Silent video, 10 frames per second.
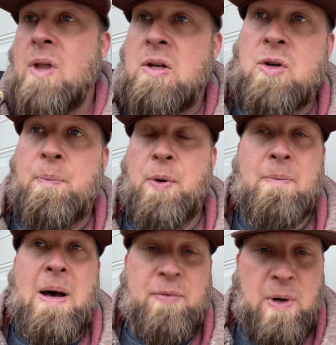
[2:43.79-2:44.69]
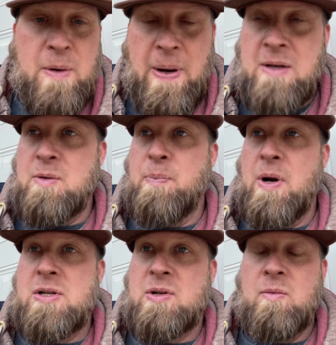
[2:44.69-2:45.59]
So I put about 3 pounds of
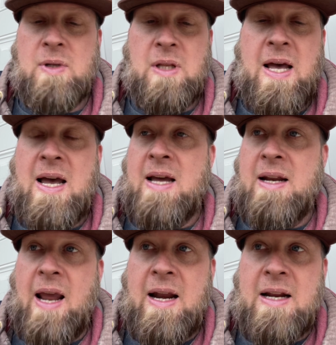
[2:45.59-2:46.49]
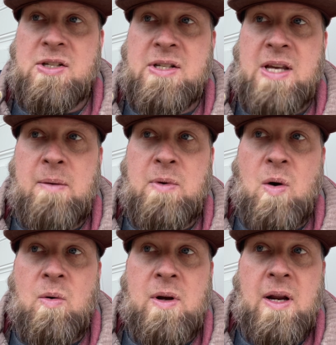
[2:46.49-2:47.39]
pressure on the line and I just kept
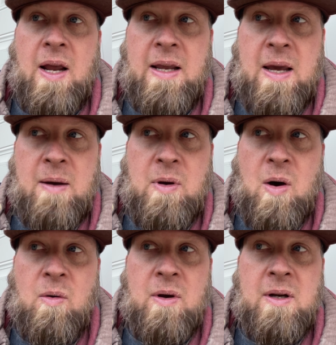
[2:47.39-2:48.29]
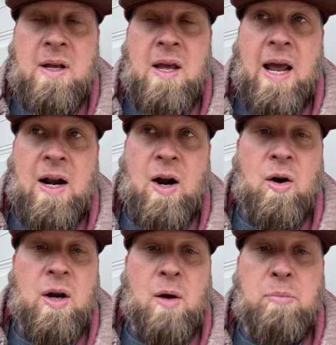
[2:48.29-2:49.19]
going and I
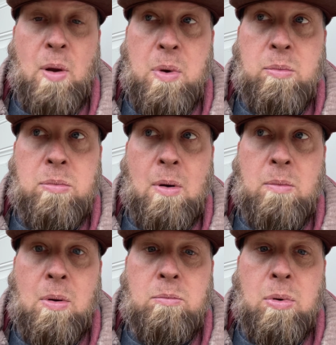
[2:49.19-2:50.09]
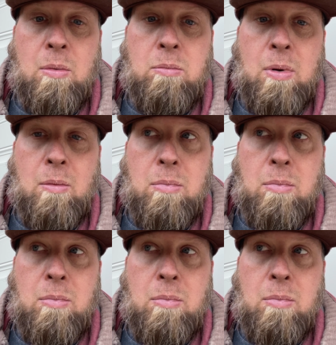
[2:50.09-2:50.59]
heard it go blub, blub, blub, blub, blub, blub, blub,